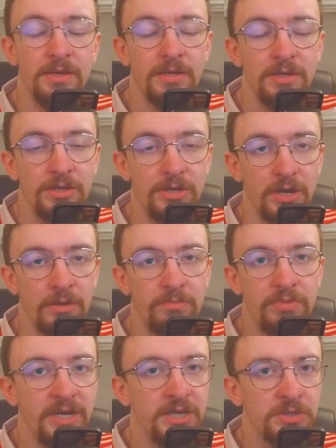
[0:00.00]
You know,
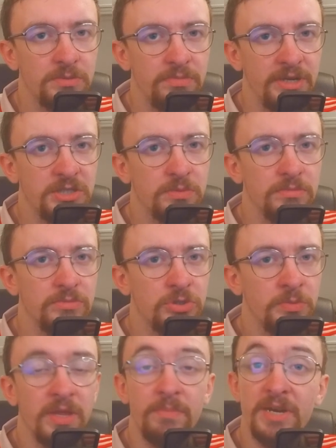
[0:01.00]
players playing some
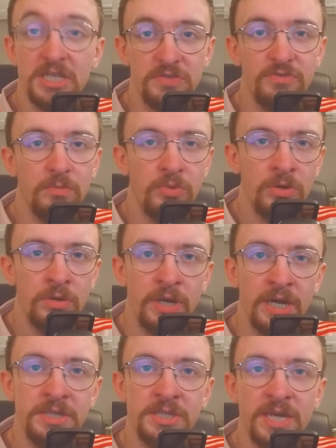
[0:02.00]
of their best football,
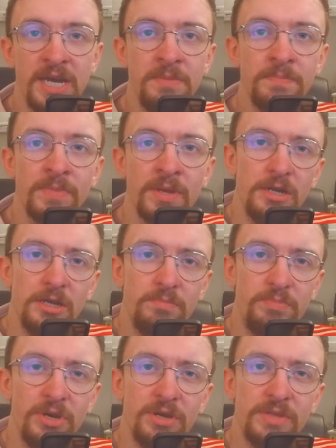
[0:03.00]
I'd say.
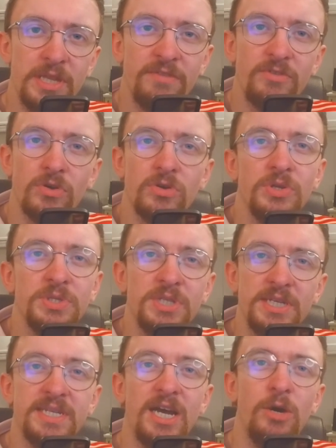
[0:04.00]
But then they've got
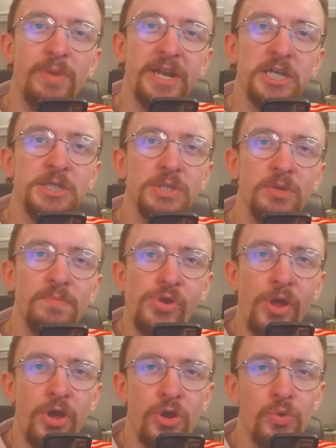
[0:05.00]
Conceição managing them,
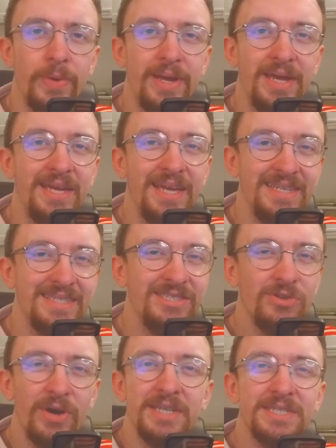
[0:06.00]
who is
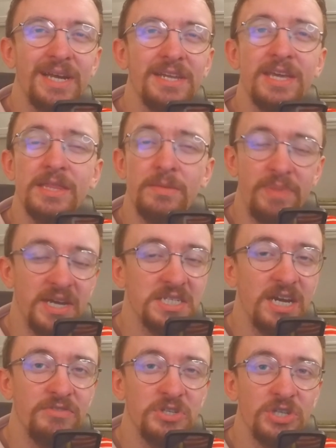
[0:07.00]
not exactly getting the best
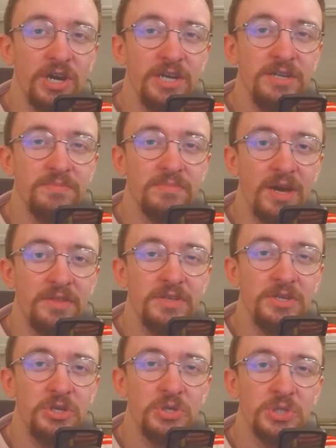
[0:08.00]
out of the side, I
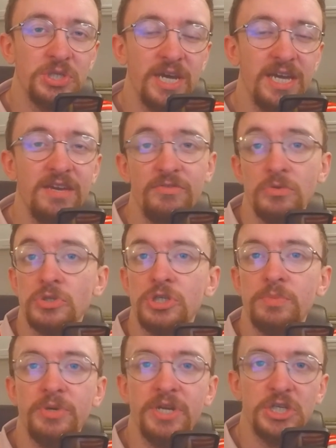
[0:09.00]
think you could say, if you wanted
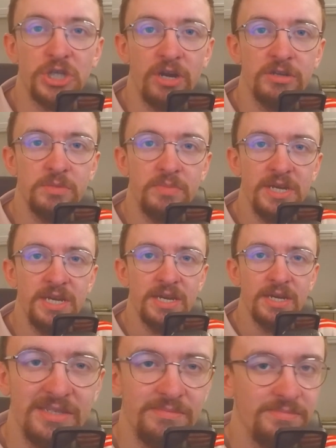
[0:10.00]
to put it charitably.
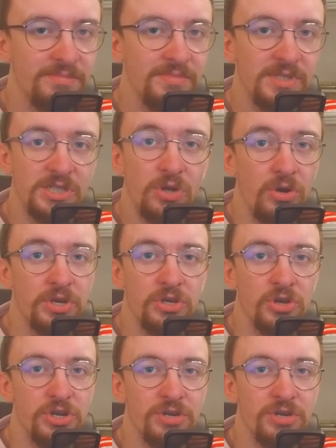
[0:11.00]
It's not looking good.